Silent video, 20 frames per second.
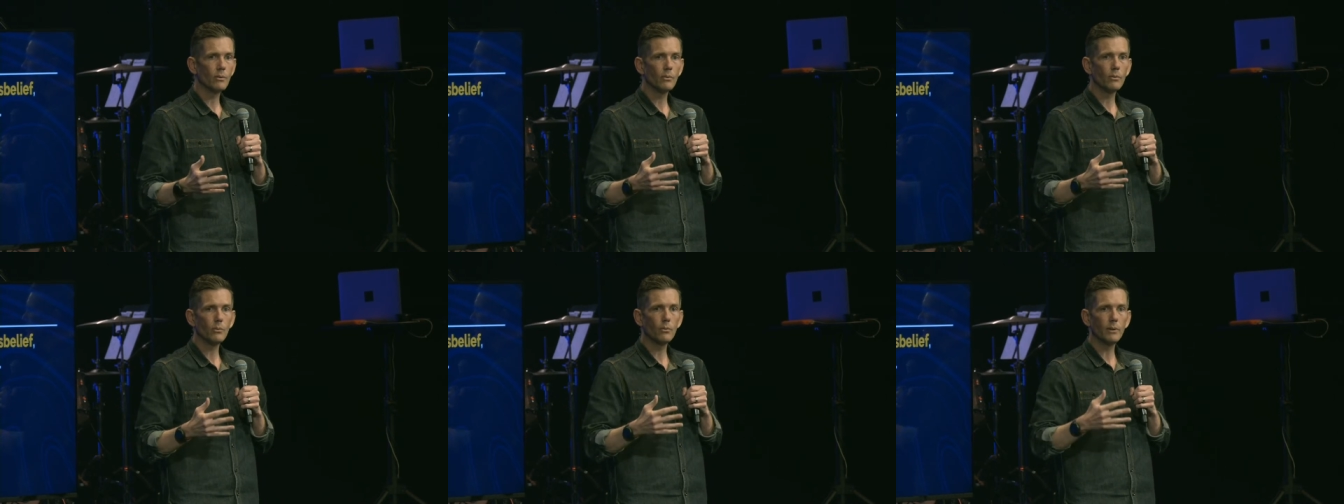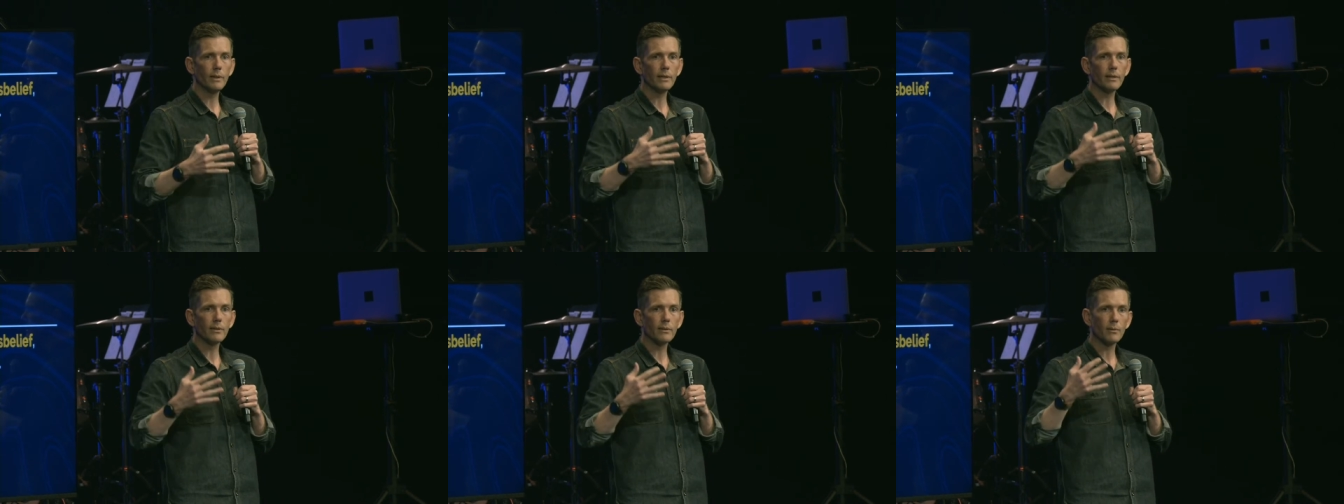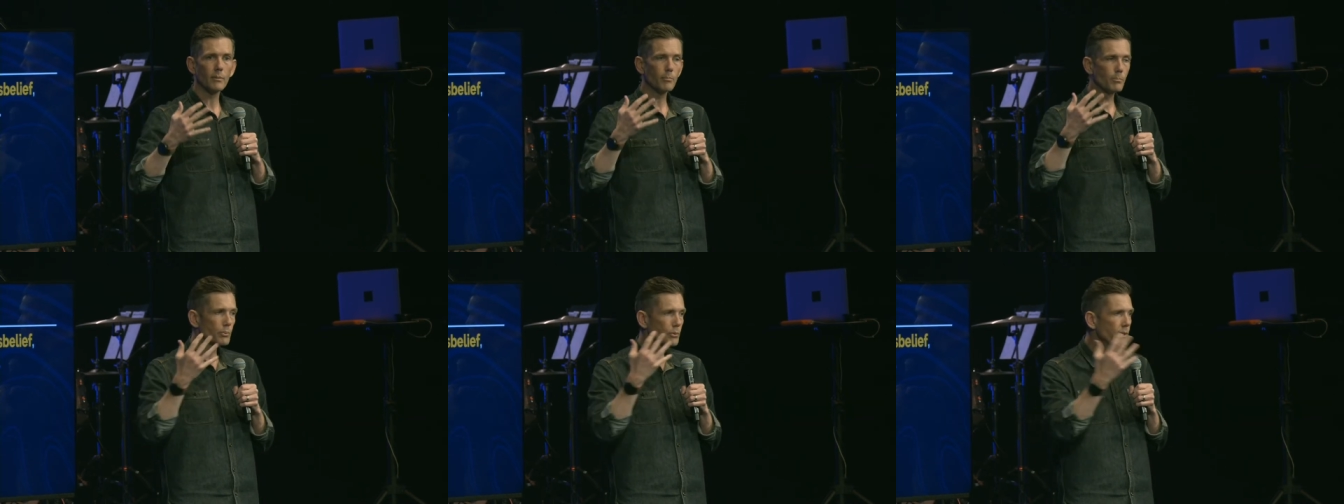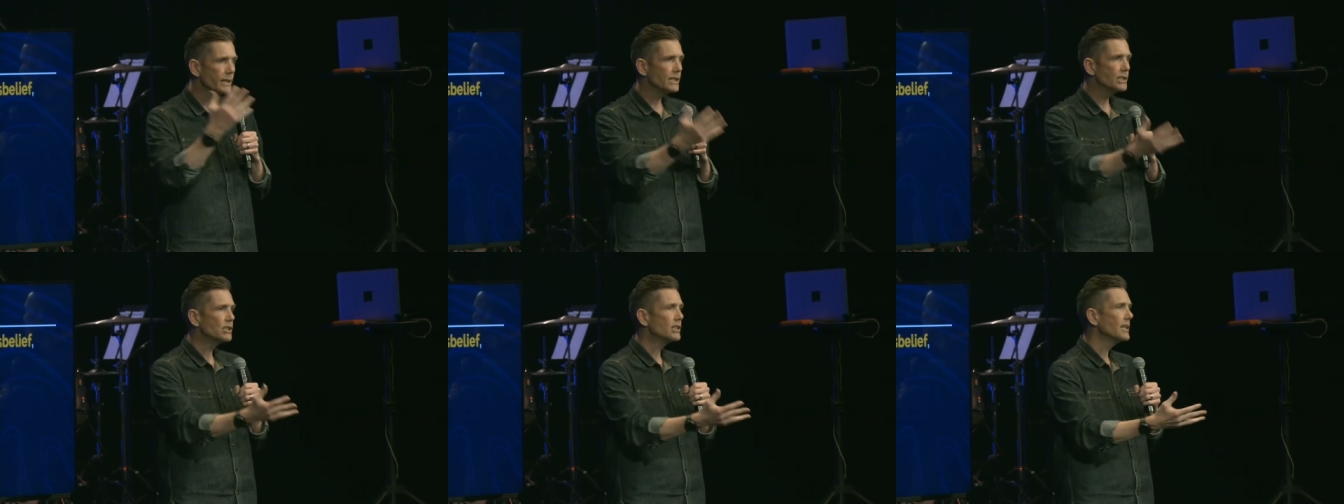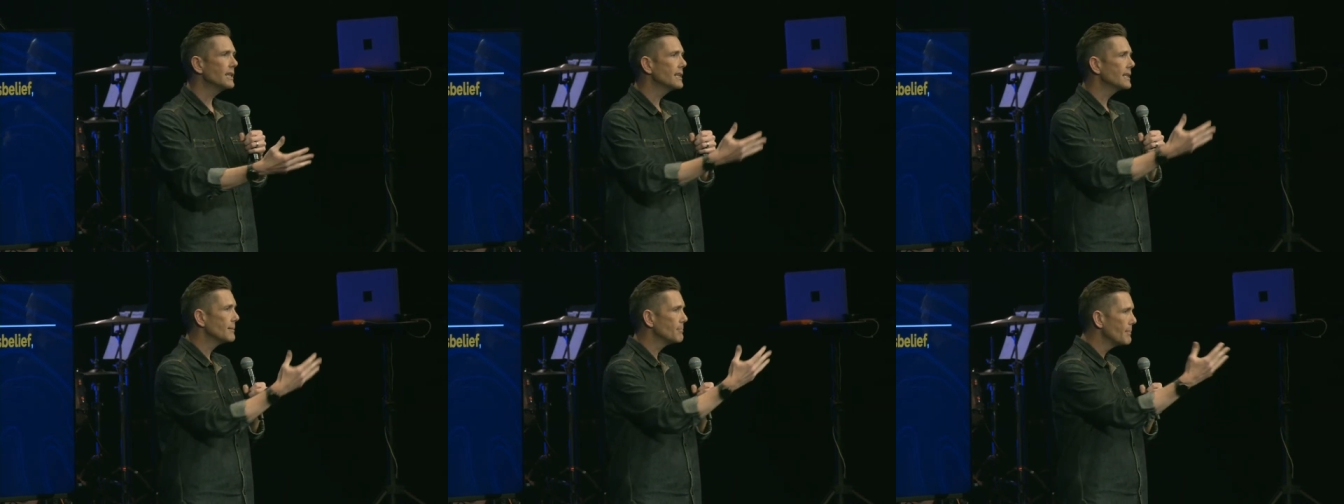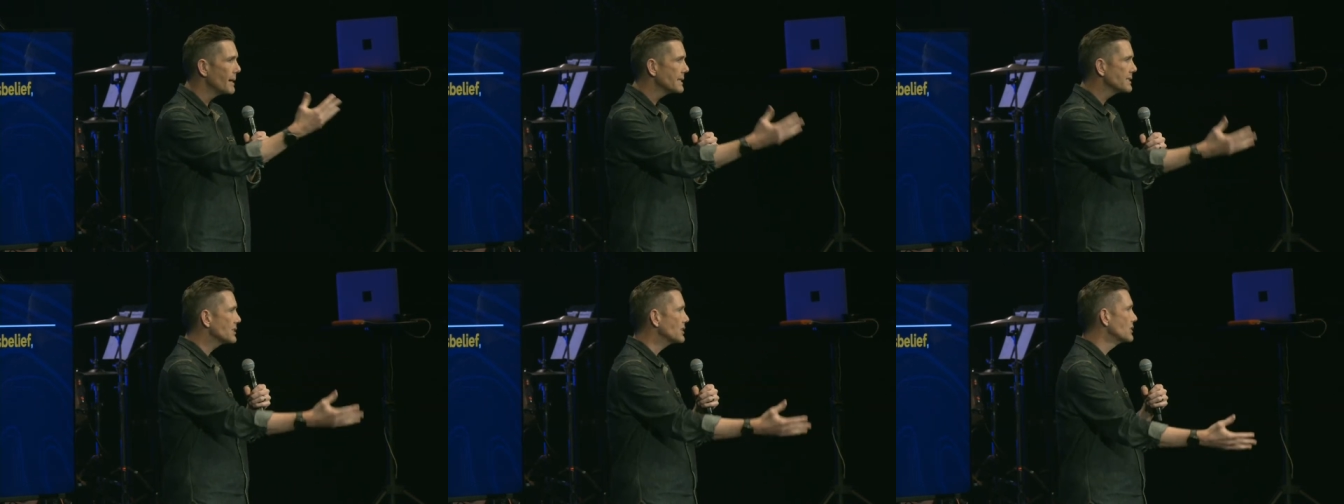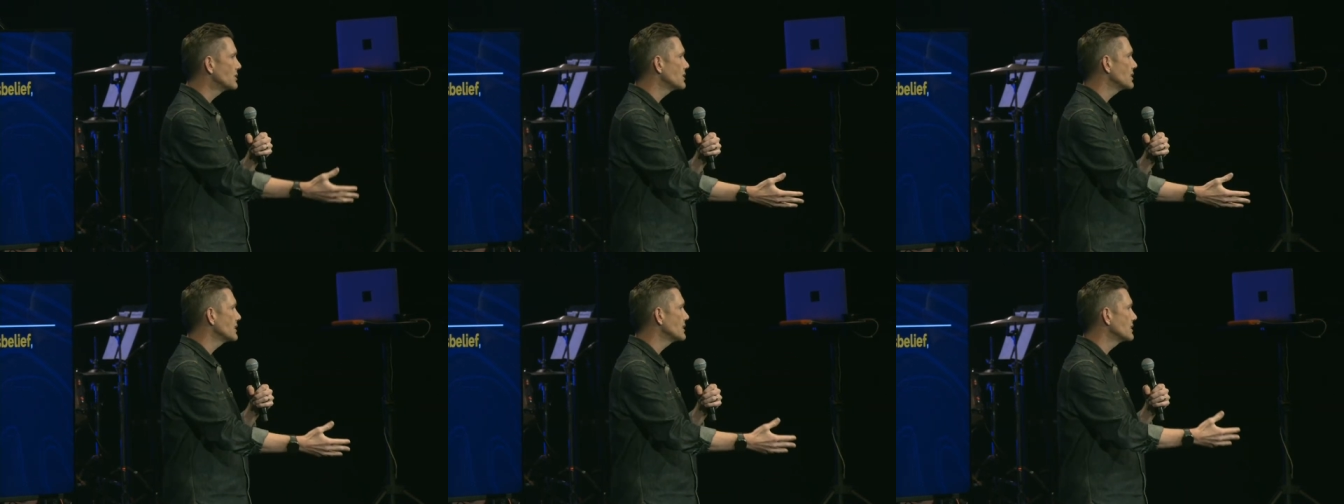with preaching and
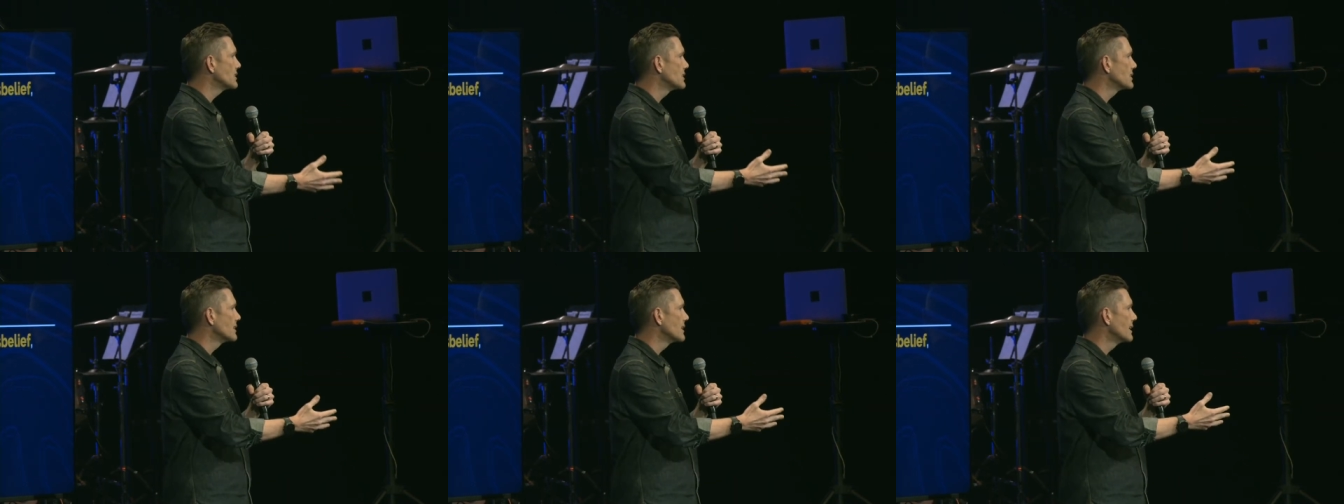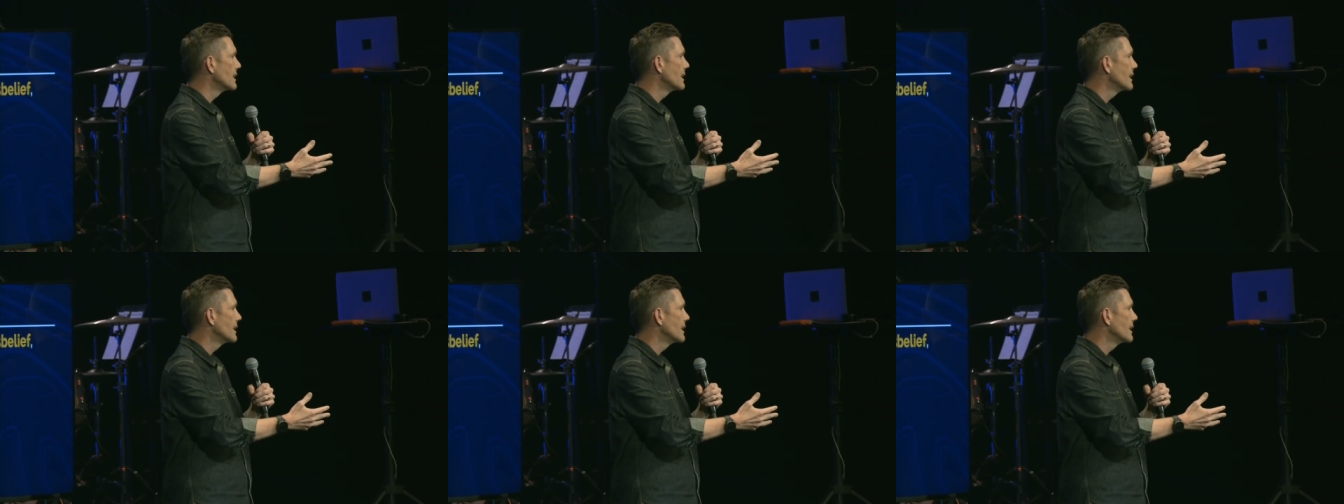messages,